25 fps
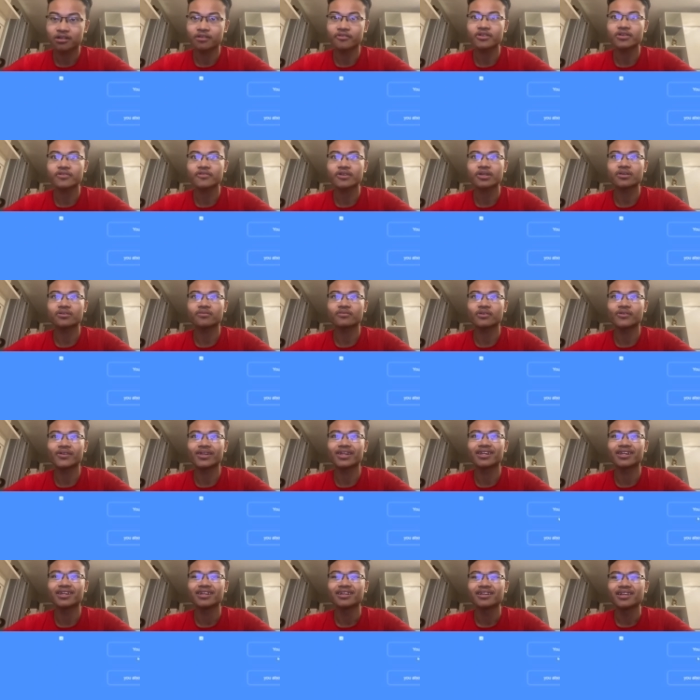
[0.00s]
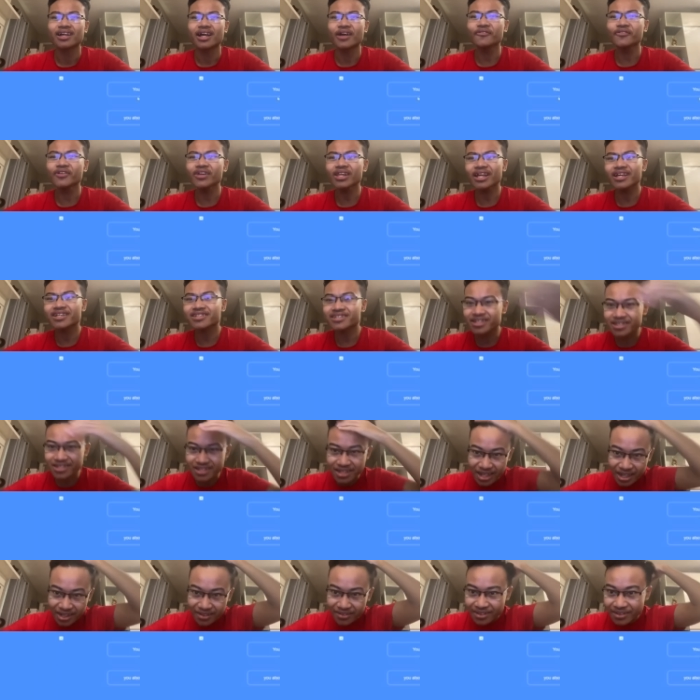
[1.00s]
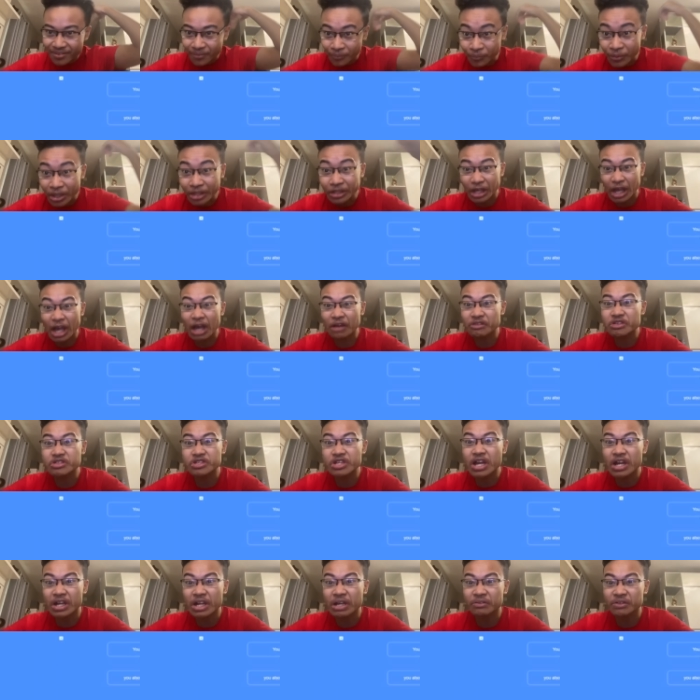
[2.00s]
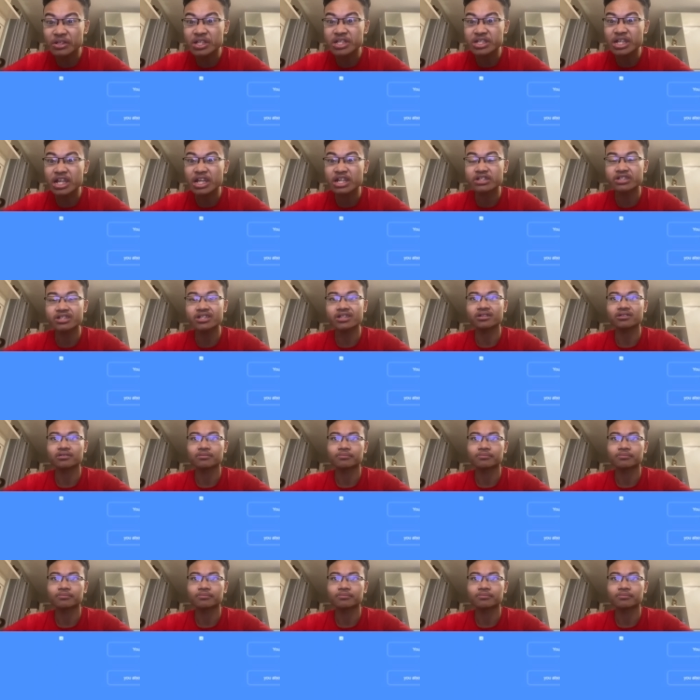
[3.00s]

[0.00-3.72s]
wait, wait, I feel like it's just like, where the hell is hair covered this kind of shit?